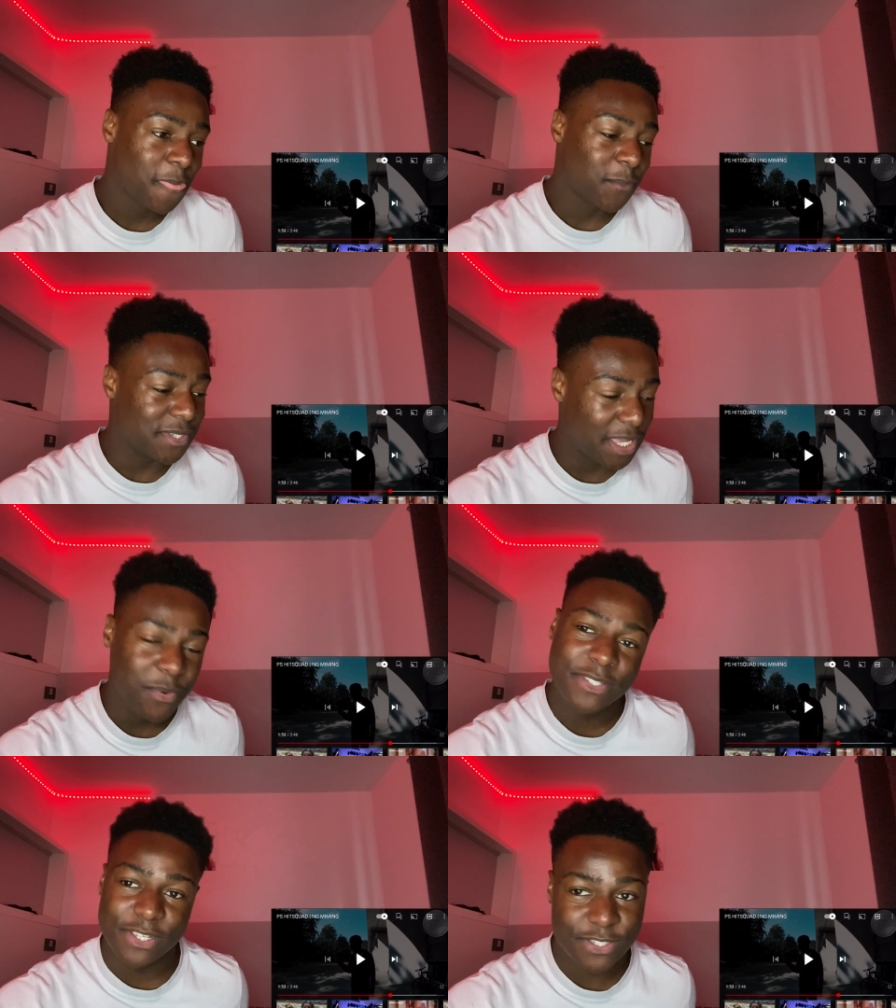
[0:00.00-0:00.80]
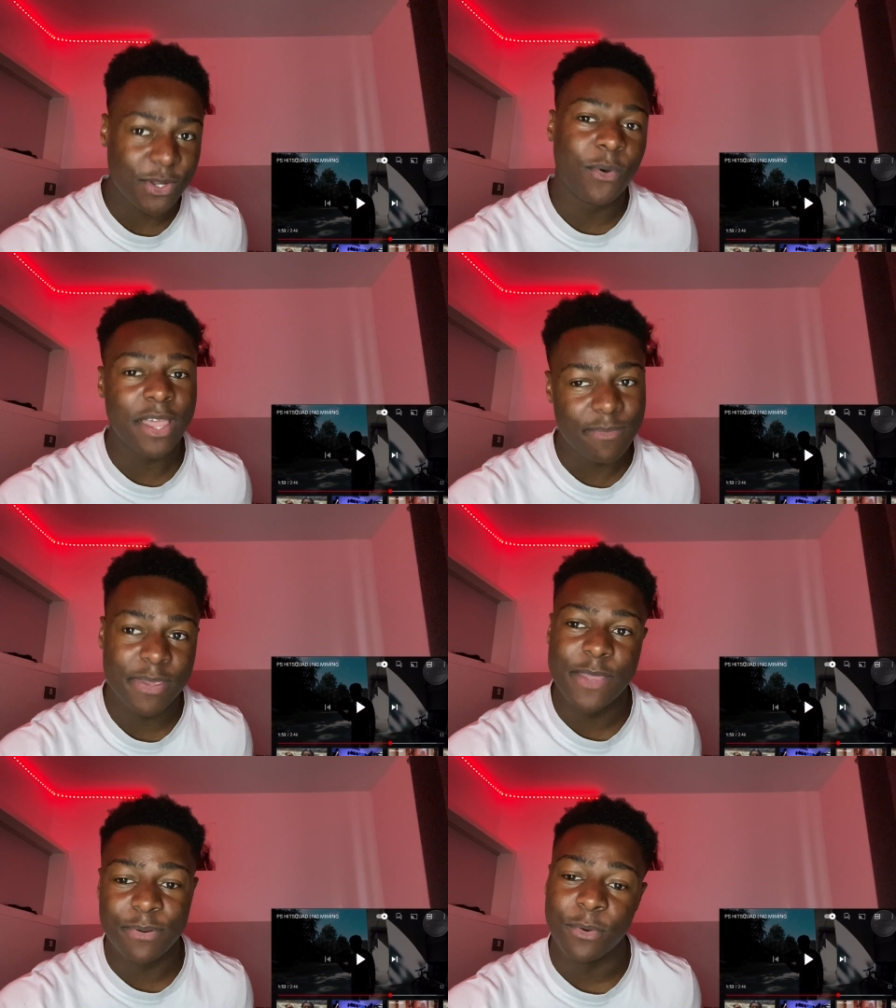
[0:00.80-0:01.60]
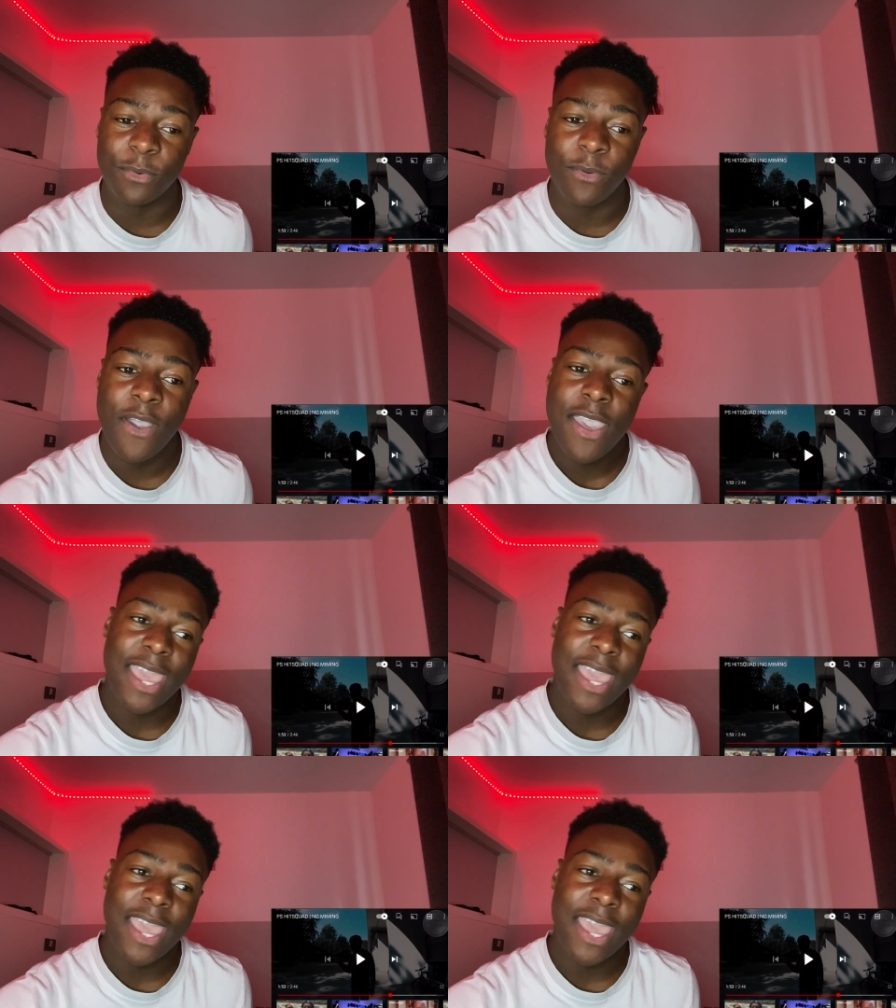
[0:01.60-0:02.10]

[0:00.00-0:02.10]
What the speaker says: was he was assaulting people